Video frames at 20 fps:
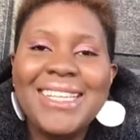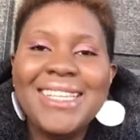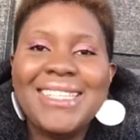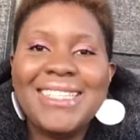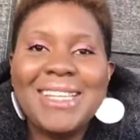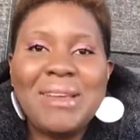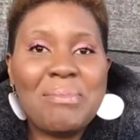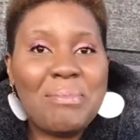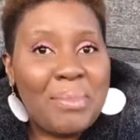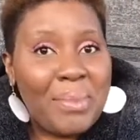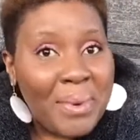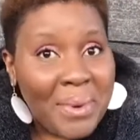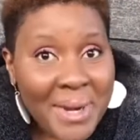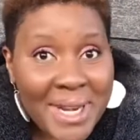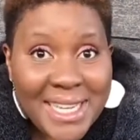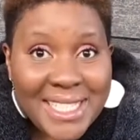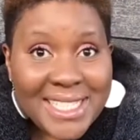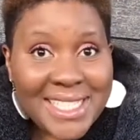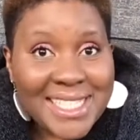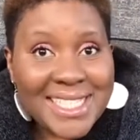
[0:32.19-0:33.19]
the
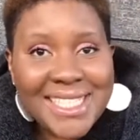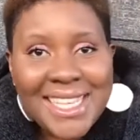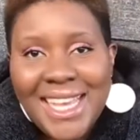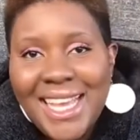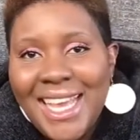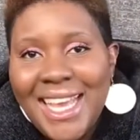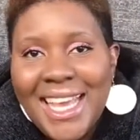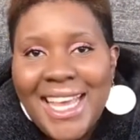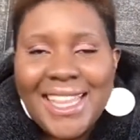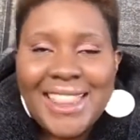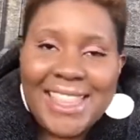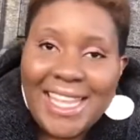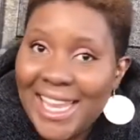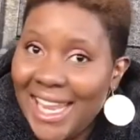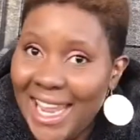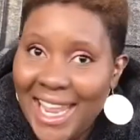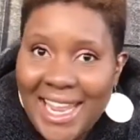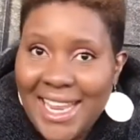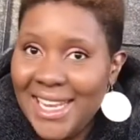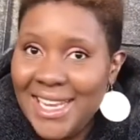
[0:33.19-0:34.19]
prince, the
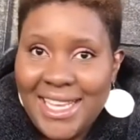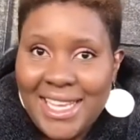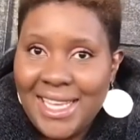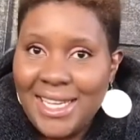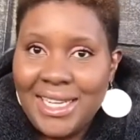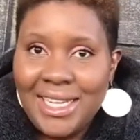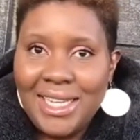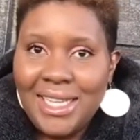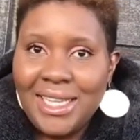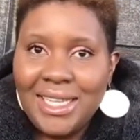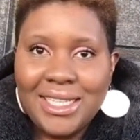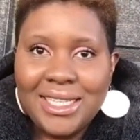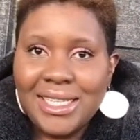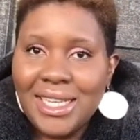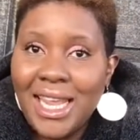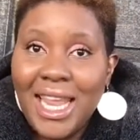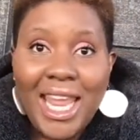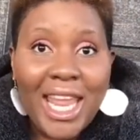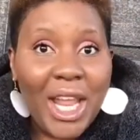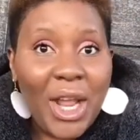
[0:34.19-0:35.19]
alien,
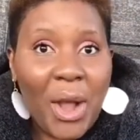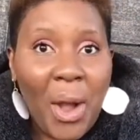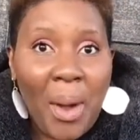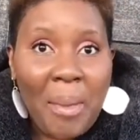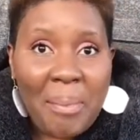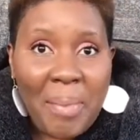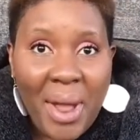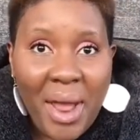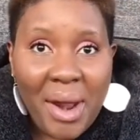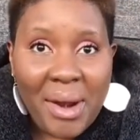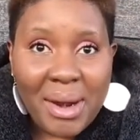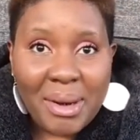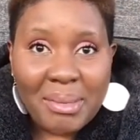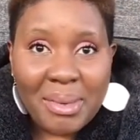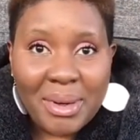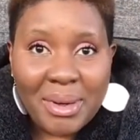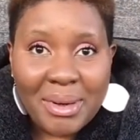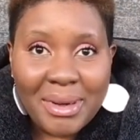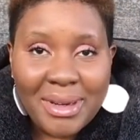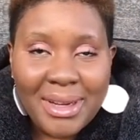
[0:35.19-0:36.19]
the
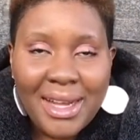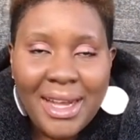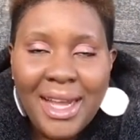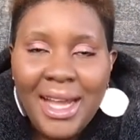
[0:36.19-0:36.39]
incomparable,